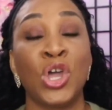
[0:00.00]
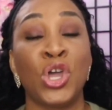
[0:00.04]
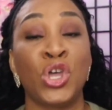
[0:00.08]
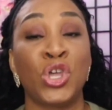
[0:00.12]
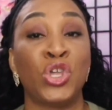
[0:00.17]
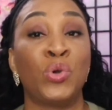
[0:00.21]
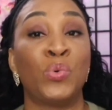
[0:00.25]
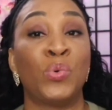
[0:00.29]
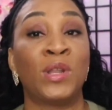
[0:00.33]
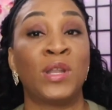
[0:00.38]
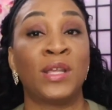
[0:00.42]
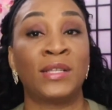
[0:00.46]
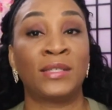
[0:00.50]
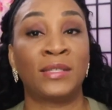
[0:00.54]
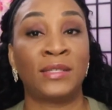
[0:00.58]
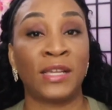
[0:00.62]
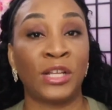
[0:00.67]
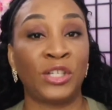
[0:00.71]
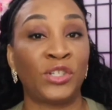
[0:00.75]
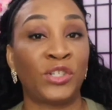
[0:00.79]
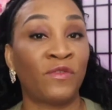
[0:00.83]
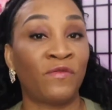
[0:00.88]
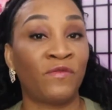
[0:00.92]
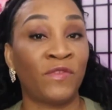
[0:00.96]
You want to
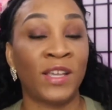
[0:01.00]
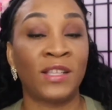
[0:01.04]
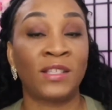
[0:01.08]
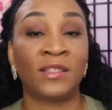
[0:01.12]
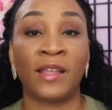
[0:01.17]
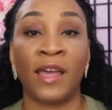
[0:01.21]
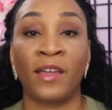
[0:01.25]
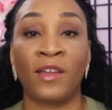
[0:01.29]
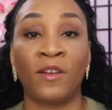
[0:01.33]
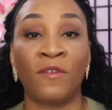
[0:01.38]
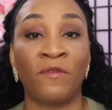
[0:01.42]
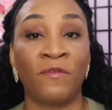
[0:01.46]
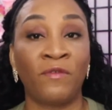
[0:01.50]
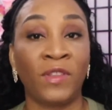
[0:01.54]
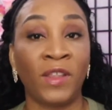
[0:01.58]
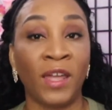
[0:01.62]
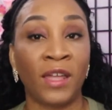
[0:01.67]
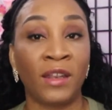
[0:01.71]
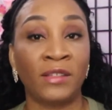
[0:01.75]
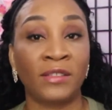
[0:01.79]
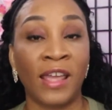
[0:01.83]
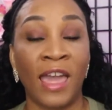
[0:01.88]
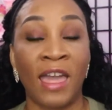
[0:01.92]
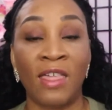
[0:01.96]
set your face like a
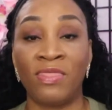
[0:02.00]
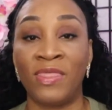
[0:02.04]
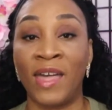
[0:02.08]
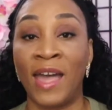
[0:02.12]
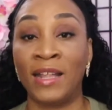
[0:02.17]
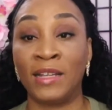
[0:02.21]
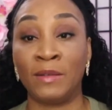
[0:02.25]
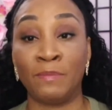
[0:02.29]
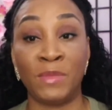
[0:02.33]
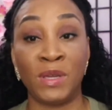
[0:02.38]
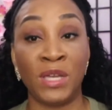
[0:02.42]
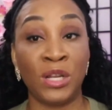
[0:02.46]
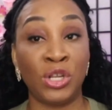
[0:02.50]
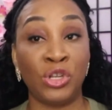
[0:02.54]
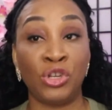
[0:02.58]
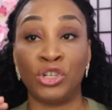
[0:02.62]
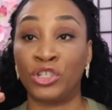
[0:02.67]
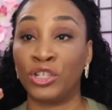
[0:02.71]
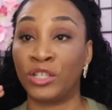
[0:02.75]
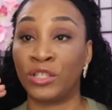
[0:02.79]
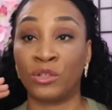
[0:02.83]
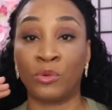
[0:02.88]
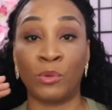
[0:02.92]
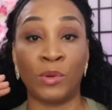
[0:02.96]
flint. And that meaning you're
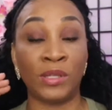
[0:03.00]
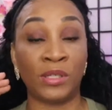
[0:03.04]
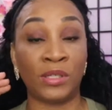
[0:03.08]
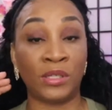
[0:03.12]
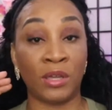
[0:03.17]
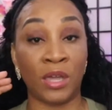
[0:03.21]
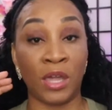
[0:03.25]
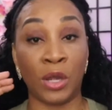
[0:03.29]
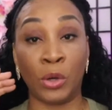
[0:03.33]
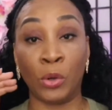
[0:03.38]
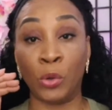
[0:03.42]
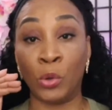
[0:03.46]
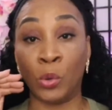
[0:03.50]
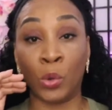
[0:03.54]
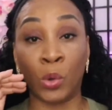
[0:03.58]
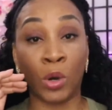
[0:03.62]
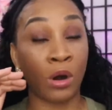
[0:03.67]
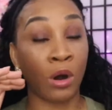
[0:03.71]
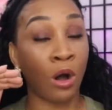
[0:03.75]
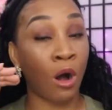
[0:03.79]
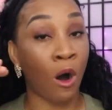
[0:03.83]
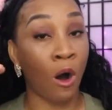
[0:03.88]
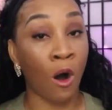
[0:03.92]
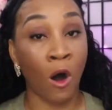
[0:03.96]
just going to
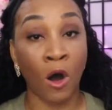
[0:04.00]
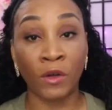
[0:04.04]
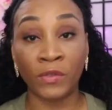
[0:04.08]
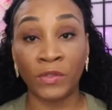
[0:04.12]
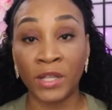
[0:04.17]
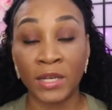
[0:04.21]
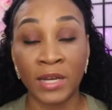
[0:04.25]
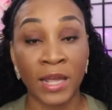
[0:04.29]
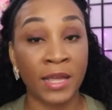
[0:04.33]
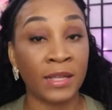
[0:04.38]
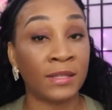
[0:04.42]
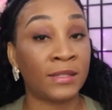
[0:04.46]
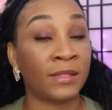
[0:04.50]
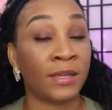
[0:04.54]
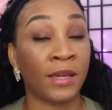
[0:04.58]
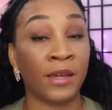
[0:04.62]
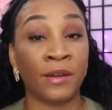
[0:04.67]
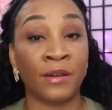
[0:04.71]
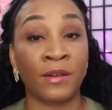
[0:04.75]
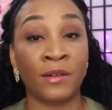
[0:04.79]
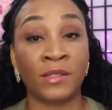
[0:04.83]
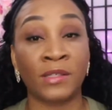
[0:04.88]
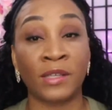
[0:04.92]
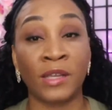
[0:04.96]
ignore all the
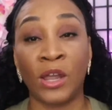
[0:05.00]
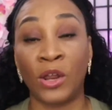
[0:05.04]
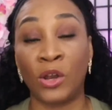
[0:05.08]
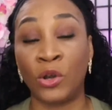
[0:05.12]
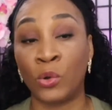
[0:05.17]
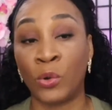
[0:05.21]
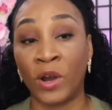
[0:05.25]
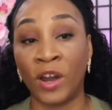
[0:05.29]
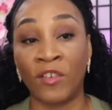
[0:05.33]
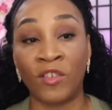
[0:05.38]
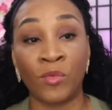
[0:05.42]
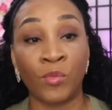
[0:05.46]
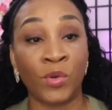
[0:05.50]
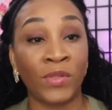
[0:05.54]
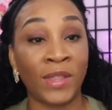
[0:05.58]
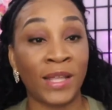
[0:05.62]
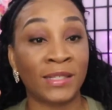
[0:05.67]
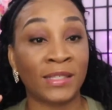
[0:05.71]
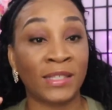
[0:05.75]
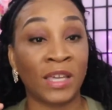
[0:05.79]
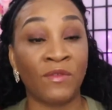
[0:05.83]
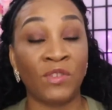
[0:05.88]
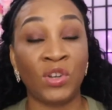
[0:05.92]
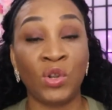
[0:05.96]
naysayers, ignore everyone
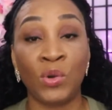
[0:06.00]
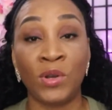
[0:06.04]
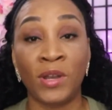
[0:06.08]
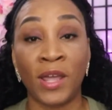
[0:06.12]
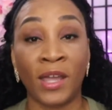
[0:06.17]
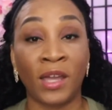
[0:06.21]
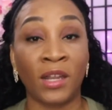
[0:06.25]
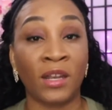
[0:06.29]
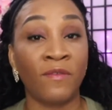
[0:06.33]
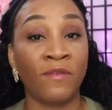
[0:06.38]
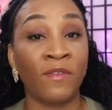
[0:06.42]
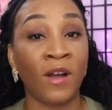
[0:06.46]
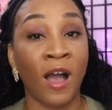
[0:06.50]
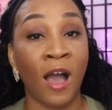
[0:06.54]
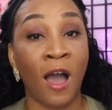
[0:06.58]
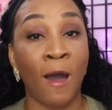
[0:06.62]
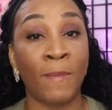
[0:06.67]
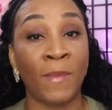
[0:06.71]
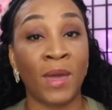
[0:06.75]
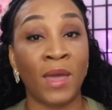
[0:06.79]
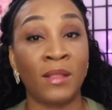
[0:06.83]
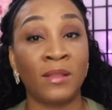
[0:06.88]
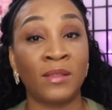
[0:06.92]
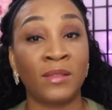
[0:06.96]
that's giving you negative
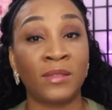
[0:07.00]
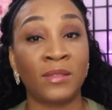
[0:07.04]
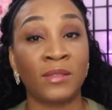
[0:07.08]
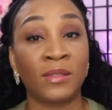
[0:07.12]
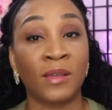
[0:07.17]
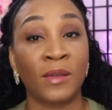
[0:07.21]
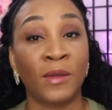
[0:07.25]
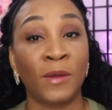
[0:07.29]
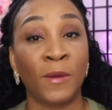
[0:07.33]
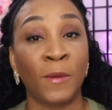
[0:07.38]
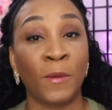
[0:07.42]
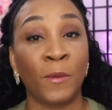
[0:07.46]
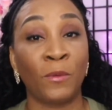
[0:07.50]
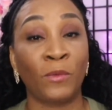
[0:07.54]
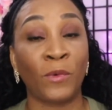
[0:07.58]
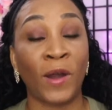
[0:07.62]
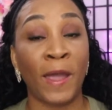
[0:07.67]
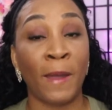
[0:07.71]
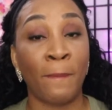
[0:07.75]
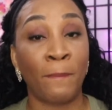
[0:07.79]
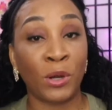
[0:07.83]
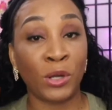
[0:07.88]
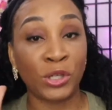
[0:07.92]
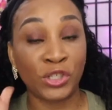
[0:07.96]
comments,
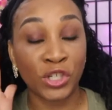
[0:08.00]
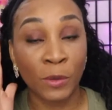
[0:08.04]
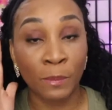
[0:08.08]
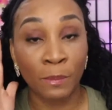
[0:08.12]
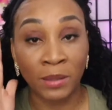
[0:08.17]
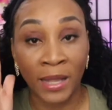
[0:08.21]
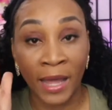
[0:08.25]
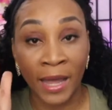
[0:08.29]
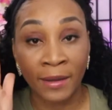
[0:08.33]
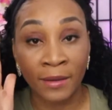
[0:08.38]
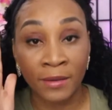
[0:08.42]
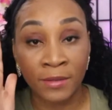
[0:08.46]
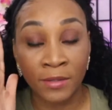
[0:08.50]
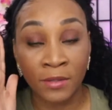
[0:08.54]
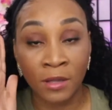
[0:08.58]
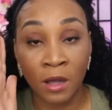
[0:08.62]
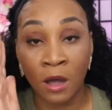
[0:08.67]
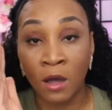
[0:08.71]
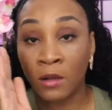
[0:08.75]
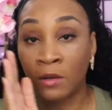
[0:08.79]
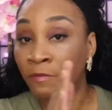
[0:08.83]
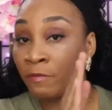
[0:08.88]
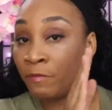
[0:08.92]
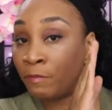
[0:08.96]
right? Put your blinders
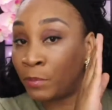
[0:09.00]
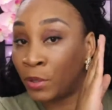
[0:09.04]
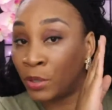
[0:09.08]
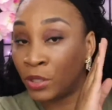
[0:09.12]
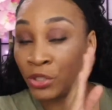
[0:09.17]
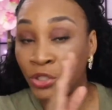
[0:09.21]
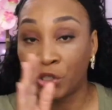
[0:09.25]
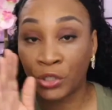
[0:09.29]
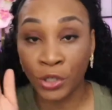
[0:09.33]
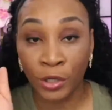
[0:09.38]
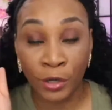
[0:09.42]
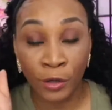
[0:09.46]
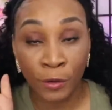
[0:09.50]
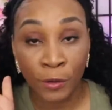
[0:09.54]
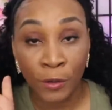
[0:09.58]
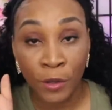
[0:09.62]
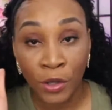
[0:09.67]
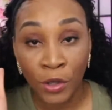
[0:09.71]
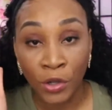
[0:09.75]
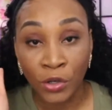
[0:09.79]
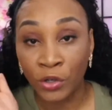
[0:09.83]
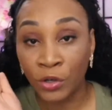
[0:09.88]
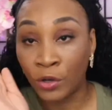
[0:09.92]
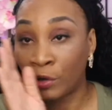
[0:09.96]
on, put your
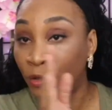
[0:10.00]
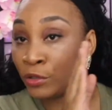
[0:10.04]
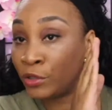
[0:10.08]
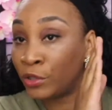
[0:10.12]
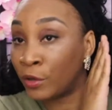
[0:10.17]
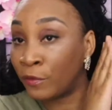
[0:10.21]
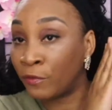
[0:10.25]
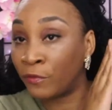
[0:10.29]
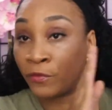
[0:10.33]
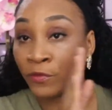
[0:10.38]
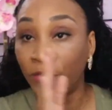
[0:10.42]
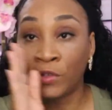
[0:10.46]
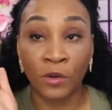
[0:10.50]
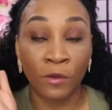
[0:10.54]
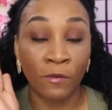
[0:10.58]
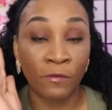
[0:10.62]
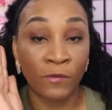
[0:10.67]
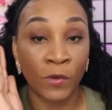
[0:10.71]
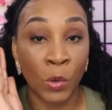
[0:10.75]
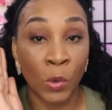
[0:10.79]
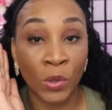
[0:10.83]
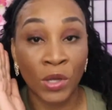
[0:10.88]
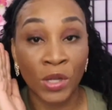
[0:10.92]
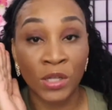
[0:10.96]
you know,
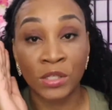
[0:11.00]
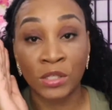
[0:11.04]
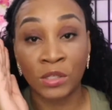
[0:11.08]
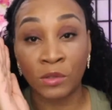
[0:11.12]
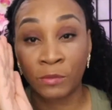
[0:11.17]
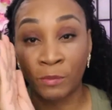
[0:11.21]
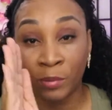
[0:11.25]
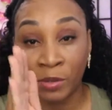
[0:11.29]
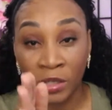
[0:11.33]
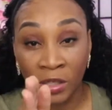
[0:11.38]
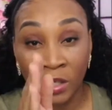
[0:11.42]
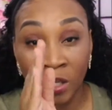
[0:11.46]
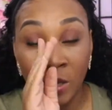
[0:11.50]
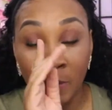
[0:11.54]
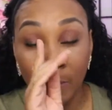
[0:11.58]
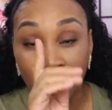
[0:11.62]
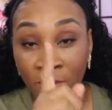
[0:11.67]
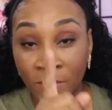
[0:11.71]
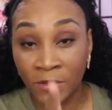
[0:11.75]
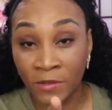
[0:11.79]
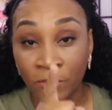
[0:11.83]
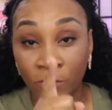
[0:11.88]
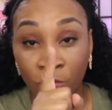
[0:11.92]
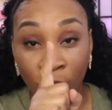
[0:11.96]
focus
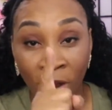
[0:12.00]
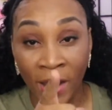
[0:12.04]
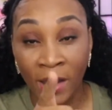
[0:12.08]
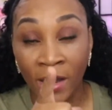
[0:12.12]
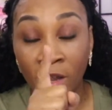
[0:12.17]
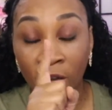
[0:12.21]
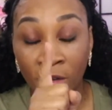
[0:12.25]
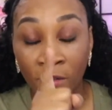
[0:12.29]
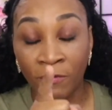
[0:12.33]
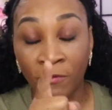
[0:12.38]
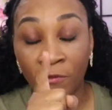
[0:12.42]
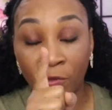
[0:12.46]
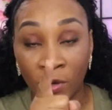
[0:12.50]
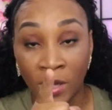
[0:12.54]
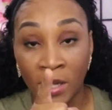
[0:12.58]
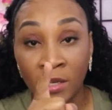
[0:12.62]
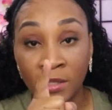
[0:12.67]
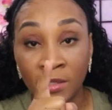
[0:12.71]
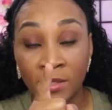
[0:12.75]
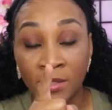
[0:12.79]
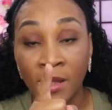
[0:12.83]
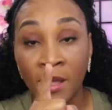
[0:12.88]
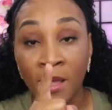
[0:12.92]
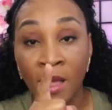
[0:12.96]
keeps right in
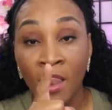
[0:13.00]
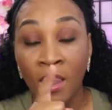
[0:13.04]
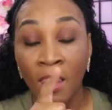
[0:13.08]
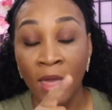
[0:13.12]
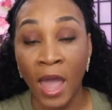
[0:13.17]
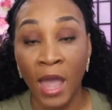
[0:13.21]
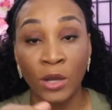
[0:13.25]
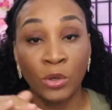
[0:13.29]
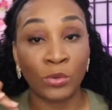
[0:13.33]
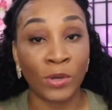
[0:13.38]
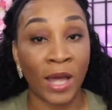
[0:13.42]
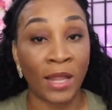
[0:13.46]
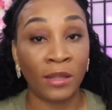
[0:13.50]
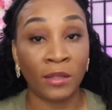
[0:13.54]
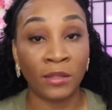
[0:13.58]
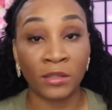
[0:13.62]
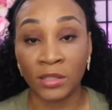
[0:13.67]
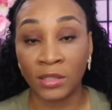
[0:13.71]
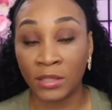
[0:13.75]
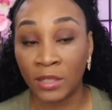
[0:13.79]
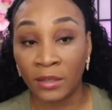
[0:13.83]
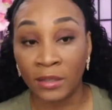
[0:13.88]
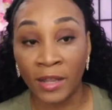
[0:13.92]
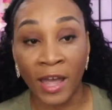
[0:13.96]
front, and do not look
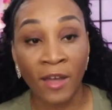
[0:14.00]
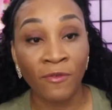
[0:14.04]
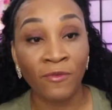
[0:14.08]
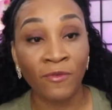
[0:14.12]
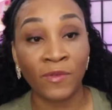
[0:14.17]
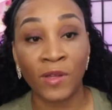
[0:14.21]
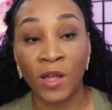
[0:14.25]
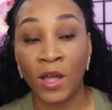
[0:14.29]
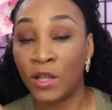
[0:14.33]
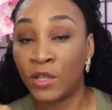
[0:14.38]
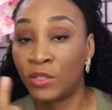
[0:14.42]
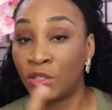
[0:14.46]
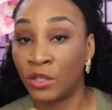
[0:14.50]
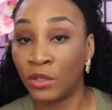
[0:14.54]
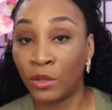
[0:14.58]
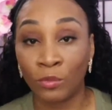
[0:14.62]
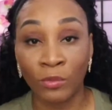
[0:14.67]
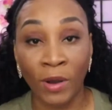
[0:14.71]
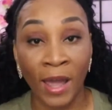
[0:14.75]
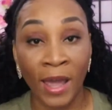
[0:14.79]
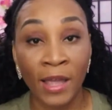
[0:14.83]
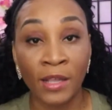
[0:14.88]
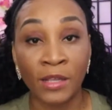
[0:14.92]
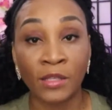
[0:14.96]
to the left, to the
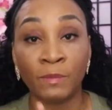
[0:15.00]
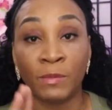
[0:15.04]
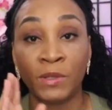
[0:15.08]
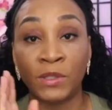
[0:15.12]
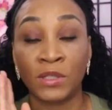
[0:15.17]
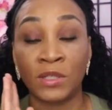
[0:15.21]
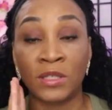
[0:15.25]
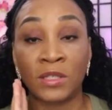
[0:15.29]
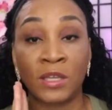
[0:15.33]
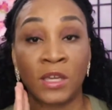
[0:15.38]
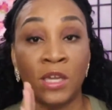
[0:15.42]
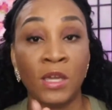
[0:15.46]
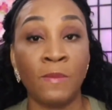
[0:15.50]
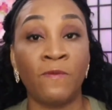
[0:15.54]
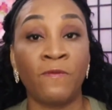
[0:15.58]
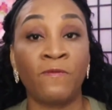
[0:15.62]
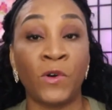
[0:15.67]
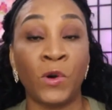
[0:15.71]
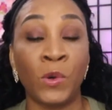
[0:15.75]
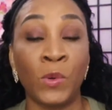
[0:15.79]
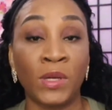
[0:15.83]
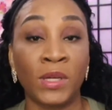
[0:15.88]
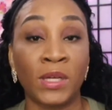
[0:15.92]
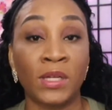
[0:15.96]
right, but just keep
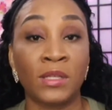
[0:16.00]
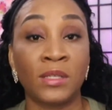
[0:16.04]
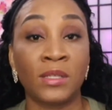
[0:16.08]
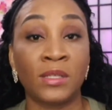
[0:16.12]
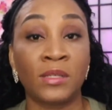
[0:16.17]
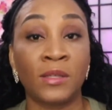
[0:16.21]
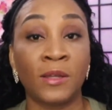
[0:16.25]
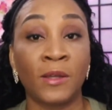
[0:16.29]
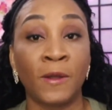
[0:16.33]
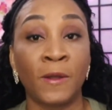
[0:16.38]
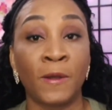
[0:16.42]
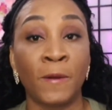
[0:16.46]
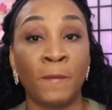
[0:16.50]
focus.